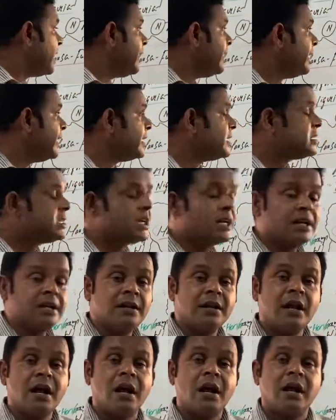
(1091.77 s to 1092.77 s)

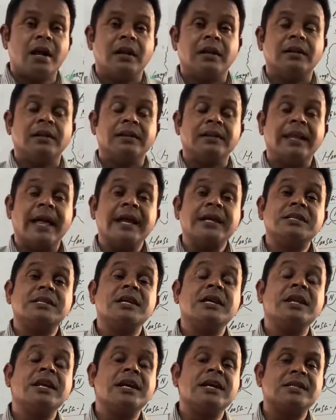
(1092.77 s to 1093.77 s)
intention,
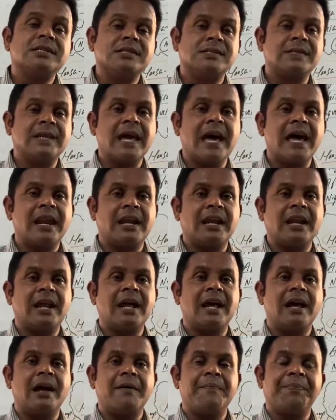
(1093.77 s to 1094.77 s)
Nigerians, they
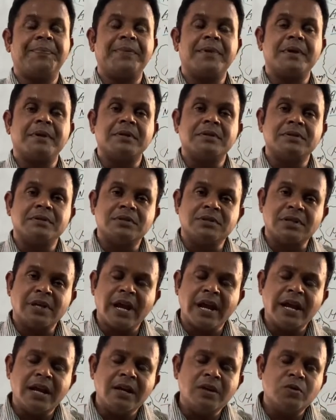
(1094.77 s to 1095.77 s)
are
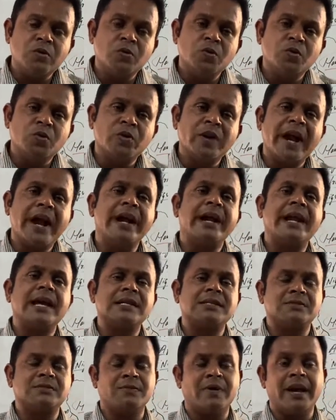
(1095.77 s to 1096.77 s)
trying to unite
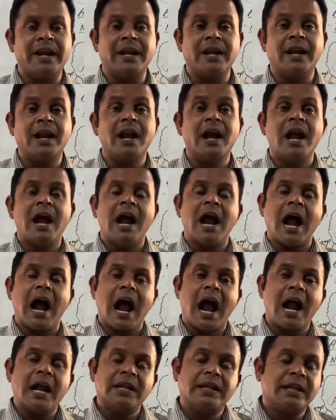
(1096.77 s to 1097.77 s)
as one,
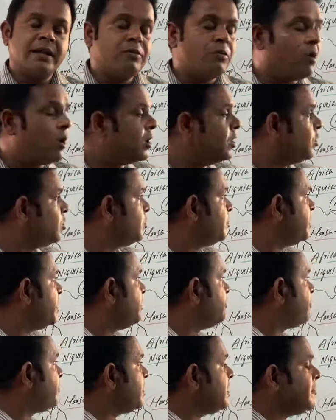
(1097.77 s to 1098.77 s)
and they want to
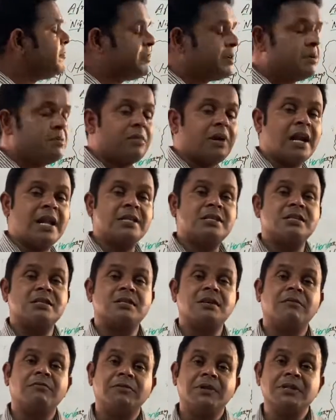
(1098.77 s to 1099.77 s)
be free from clutches
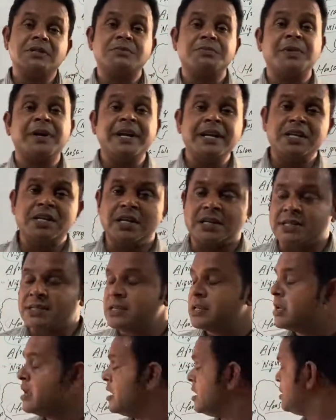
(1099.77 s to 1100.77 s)
of these
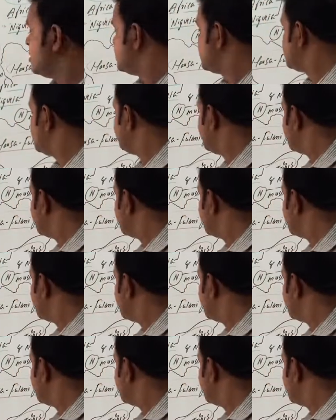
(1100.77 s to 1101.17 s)
Britishers. So for